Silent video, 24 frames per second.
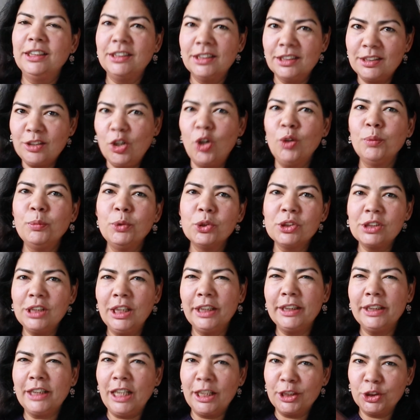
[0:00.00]
It's almost
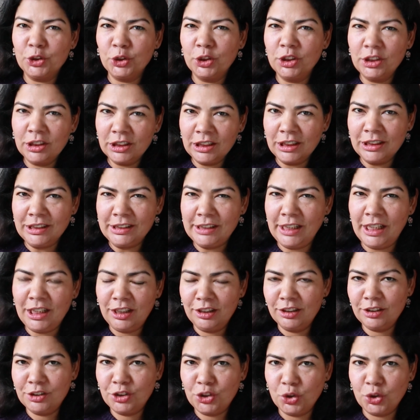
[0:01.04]
like I couldn't contain the